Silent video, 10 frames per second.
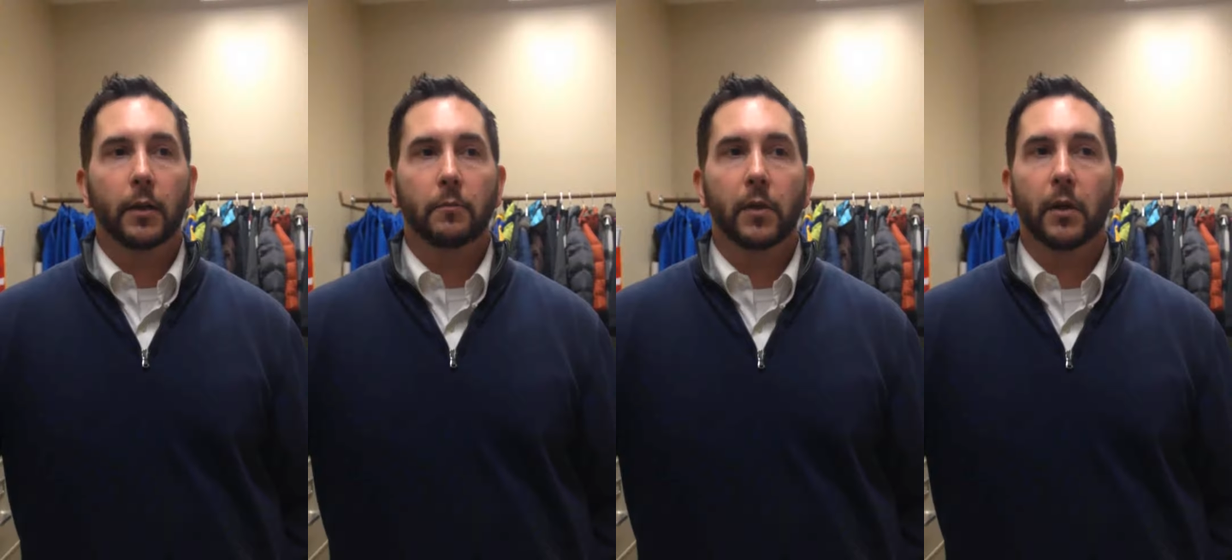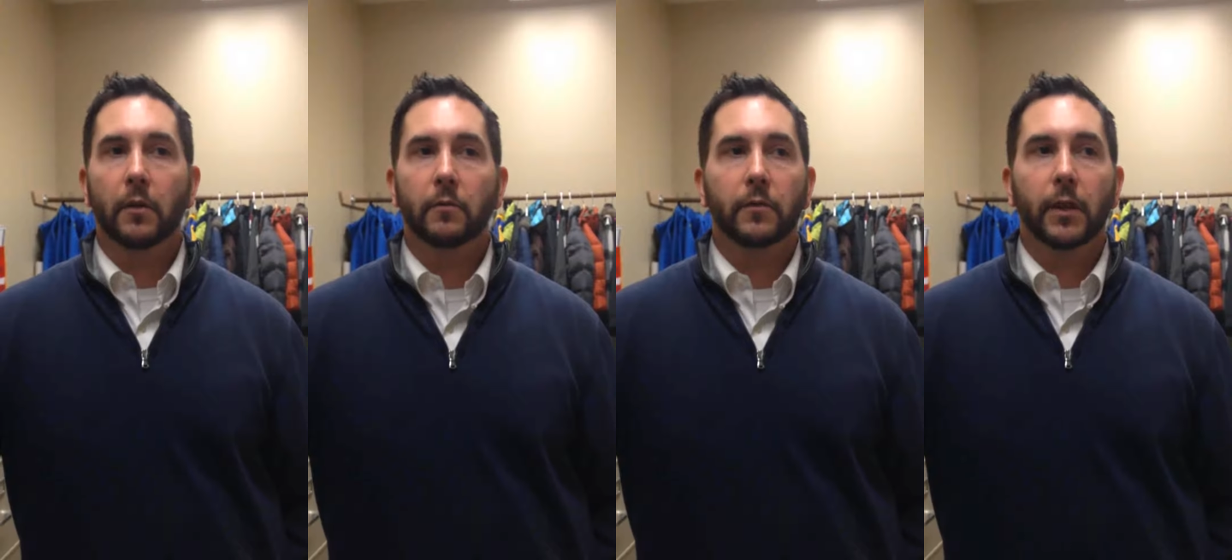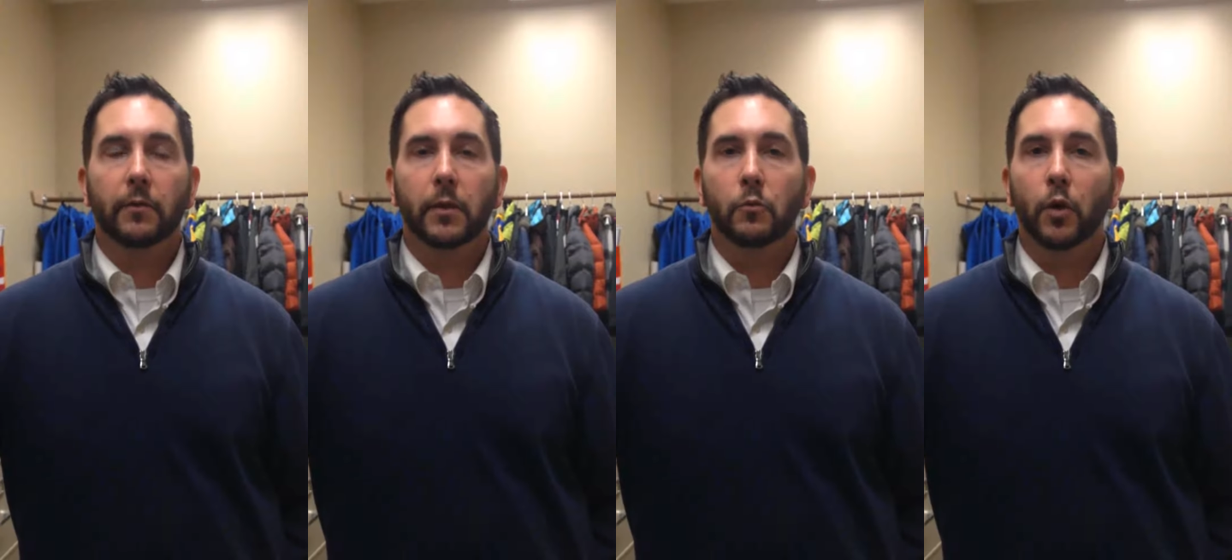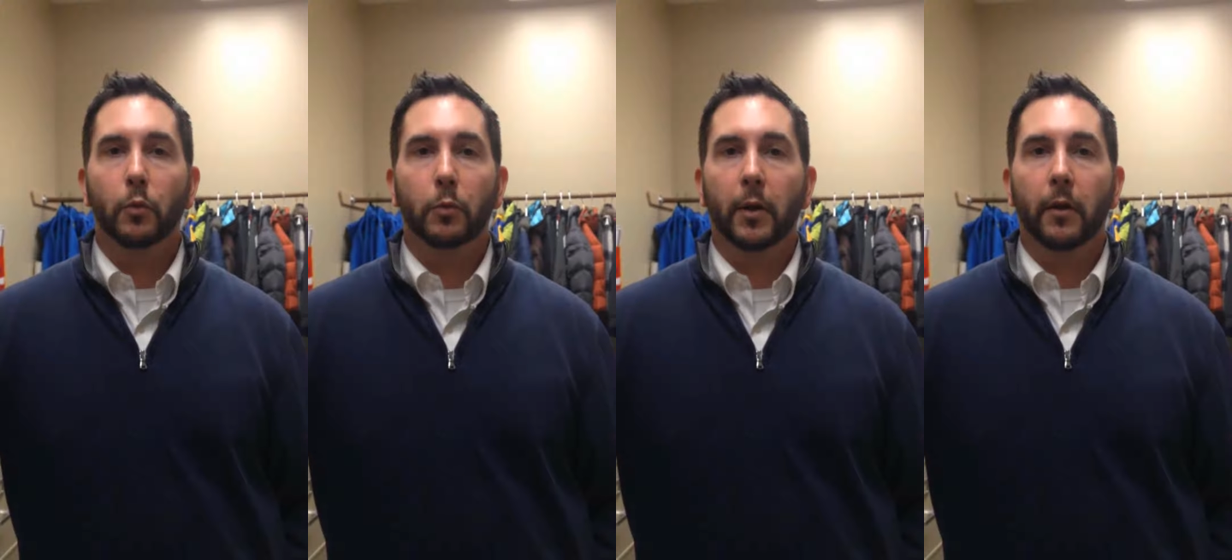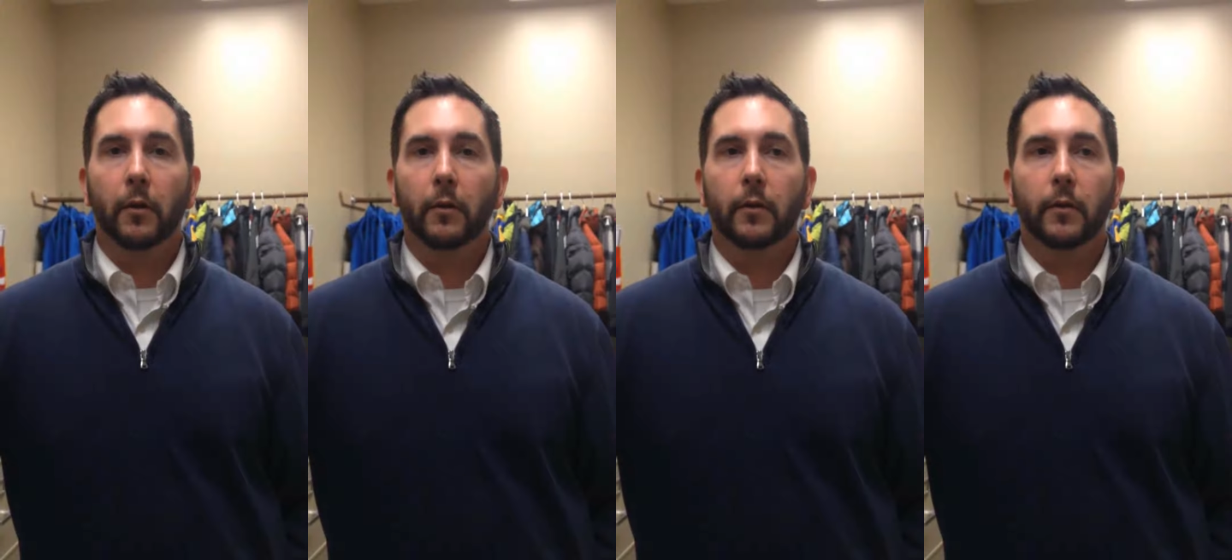they're definitely more
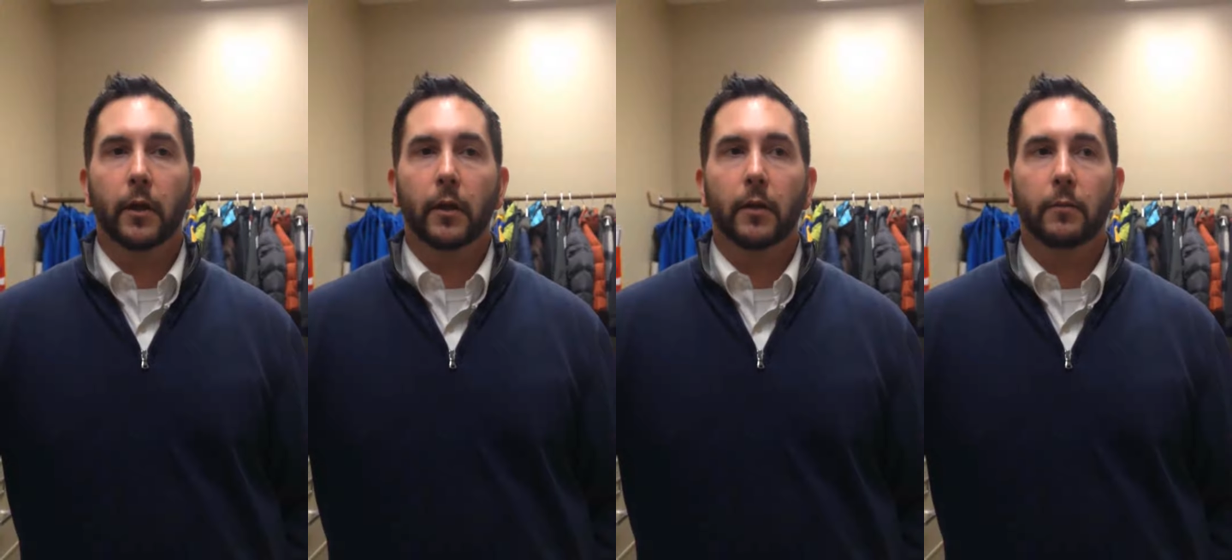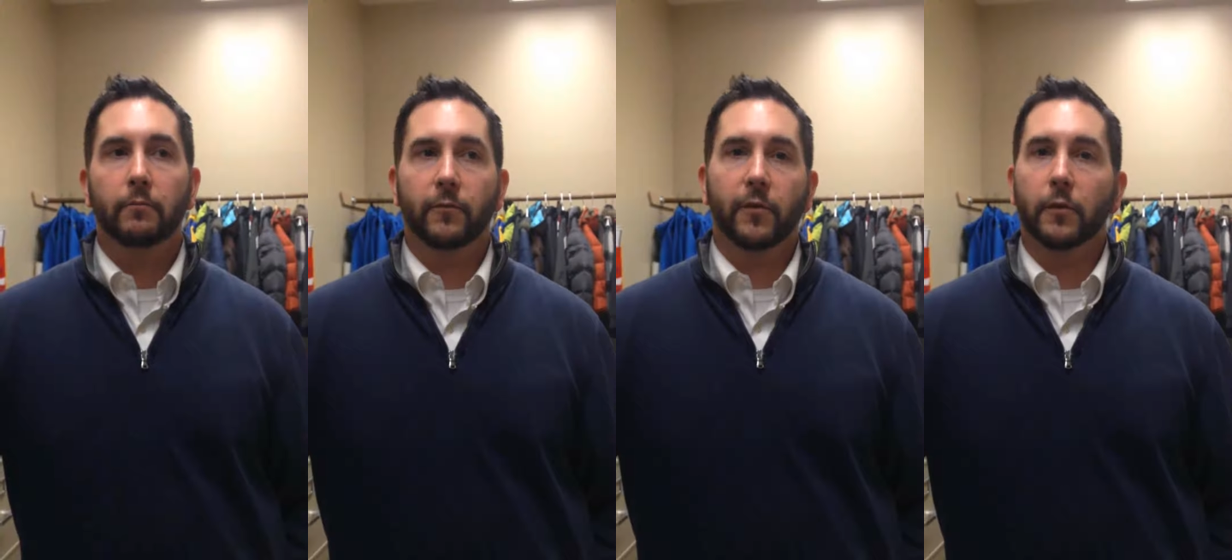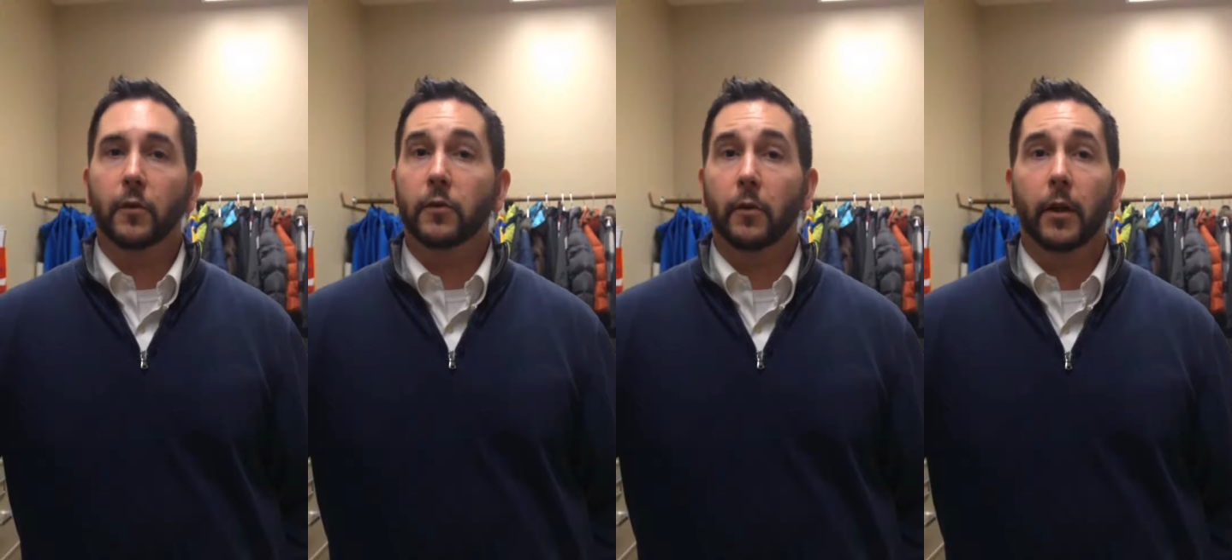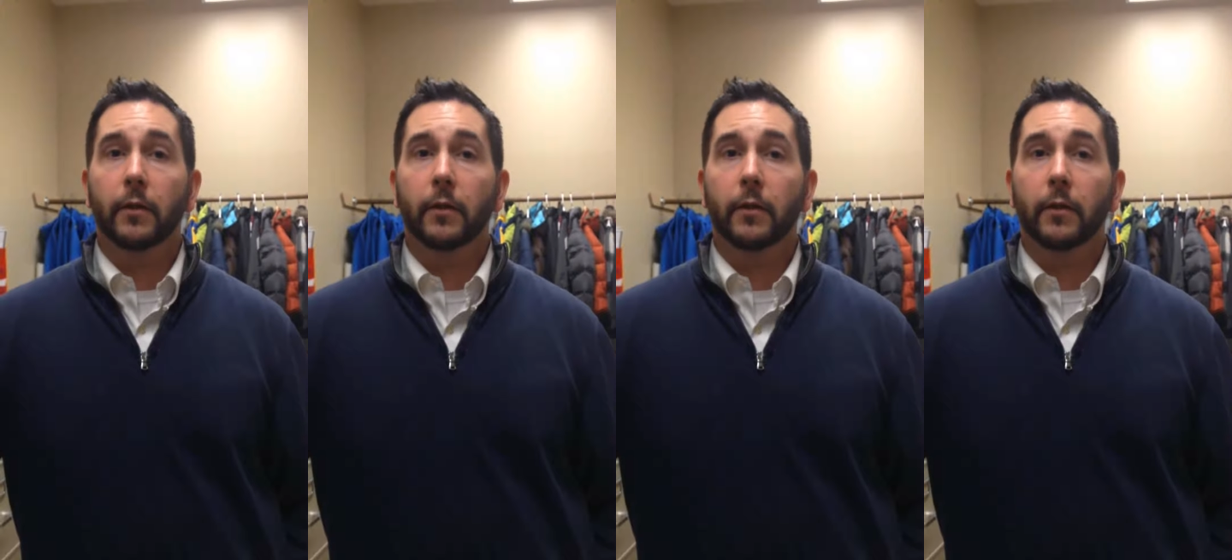prepared for first grade.